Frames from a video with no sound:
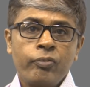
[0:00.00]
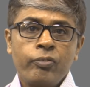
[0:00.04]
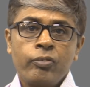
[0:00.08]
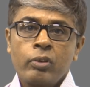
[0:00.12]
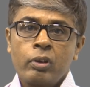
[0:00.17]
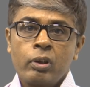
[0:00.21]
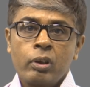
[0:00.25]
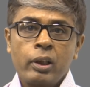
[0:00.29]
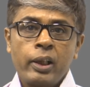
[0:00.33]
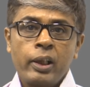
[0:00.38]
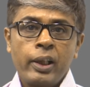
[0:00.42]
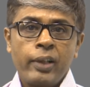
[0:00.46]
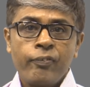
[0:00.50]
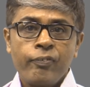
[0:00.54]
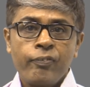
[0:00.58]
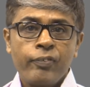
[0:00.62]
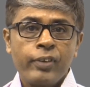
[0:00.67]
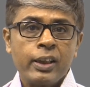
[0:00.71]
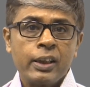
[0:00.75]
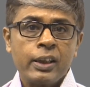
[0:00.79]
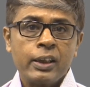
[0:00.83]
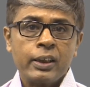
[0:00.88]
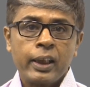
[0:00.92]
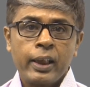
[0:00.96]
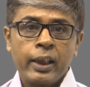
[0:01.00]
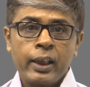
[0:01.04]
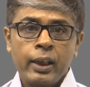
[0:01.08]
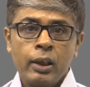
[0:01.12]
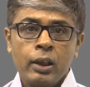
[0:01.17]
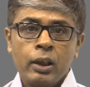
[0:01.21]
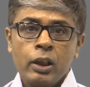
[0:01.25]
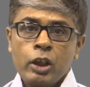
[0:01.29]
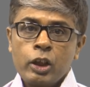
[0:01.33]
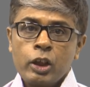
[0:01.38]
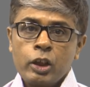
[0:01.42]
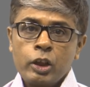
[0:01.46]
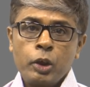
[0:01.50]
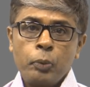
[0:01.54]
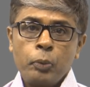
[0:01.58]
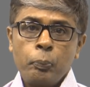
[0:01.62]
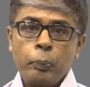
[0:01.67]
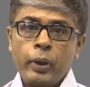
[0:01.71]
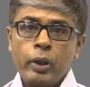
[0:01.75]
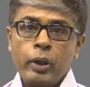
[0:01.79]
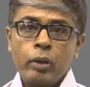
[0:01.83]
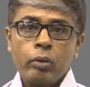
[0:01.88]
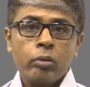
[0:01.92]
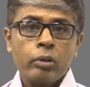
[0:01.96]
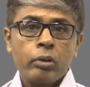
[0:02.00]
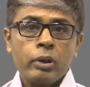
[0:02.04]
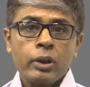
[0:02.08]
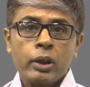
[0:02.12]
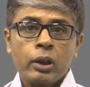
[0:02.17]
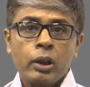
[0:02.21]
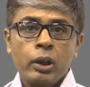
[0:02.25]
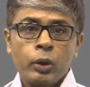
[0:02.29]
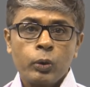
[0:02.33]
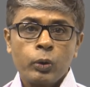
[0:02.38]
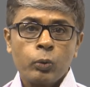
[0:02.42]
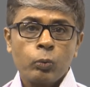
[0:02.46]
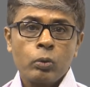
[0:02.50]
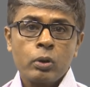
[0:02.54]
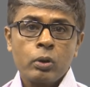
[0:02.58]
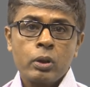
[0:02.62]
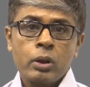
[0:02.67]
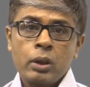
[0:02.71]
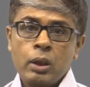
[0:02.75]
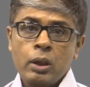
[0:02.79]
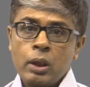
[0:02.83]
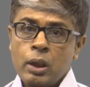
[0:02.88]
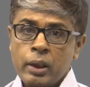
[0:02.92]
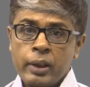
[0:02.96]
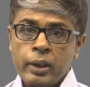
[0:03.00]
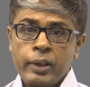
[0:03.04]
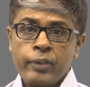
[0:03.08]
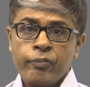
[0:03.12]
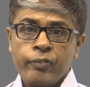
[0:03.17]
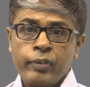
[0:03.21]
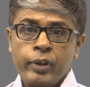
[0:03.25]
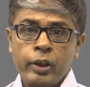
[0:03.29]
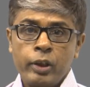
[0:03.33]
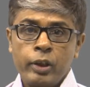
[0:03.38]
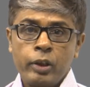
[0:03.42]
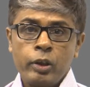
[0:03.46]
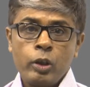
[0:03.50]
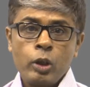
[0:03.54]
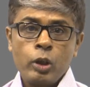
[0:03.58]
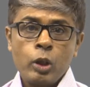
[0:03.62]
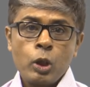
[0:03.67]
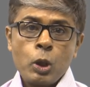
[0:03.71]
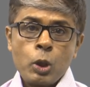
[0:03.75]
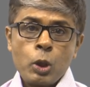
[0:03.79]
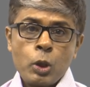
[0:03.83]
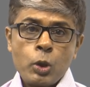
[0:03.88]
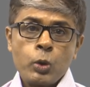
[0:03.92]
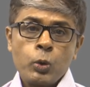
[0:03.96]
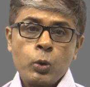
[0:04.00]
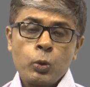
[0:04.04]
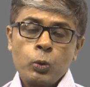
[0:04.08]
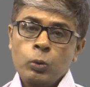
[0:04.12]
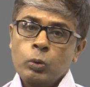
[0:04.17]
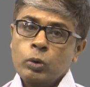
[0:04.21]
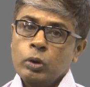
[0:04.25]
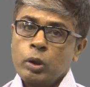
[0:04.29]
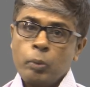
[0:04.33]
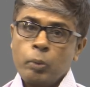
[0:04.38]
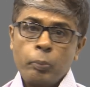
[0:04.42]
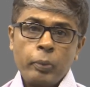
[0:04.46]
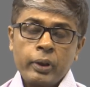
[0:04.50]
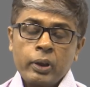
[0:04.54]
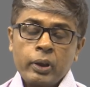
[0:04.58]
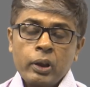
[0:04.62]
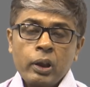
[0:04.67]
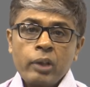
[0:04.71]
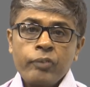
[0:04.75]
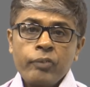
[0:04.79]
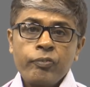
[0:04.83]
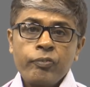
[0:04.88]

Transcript: For every style, the pedagogical tools are different. So, the method of